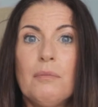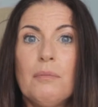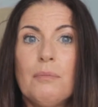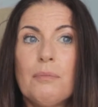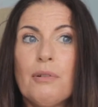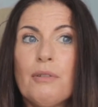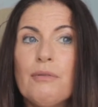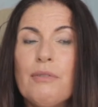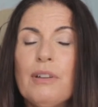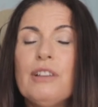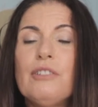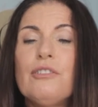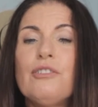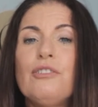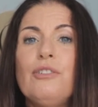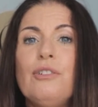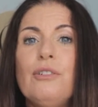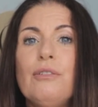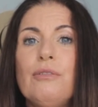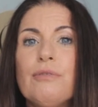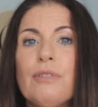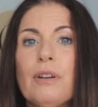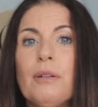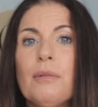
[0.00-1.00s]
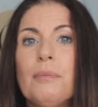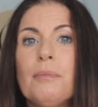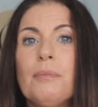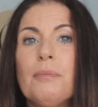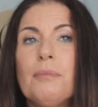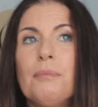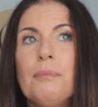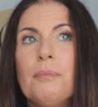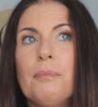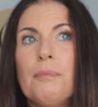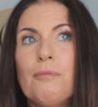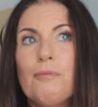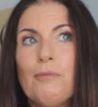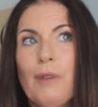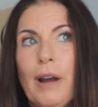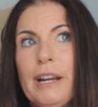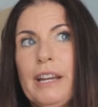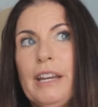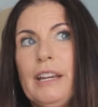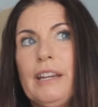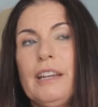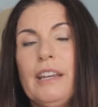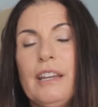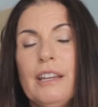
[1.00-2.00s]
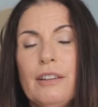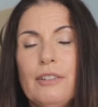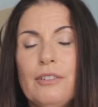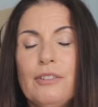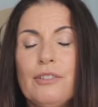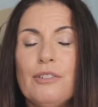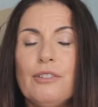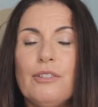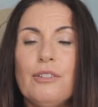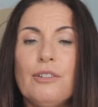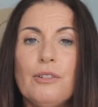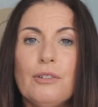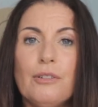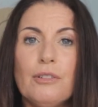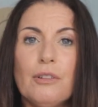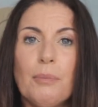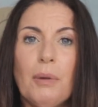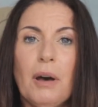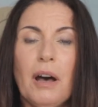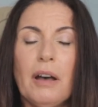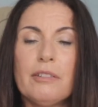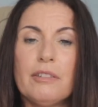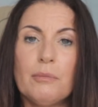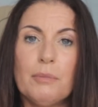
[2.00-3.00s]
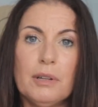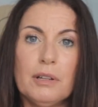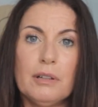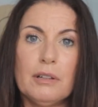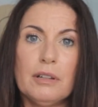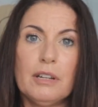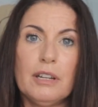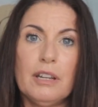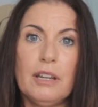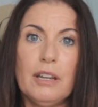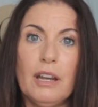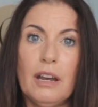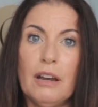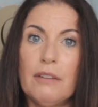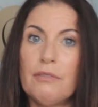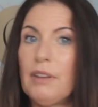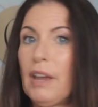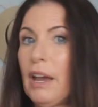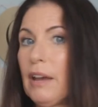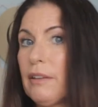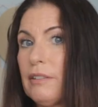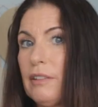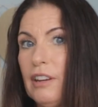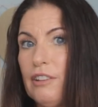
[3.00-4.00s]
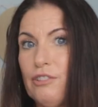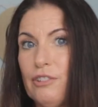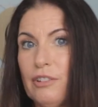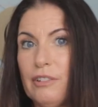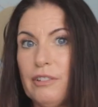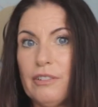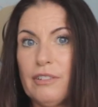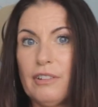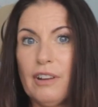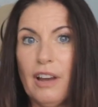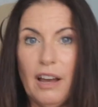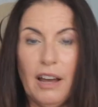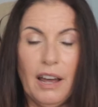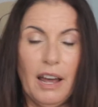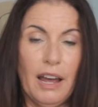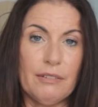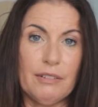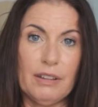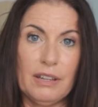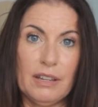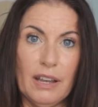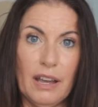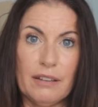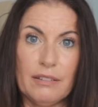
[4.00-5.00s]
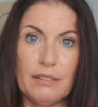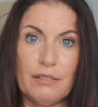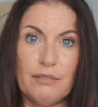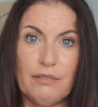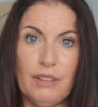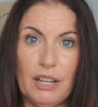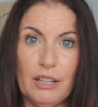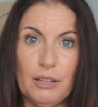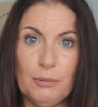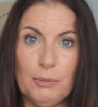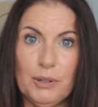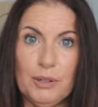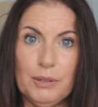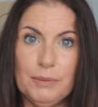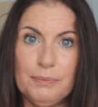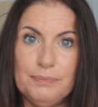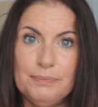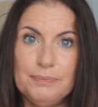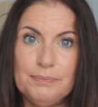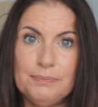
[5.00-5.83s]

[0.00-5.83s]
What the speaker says: prevents you from running into the possibility of gas stations not having gas available.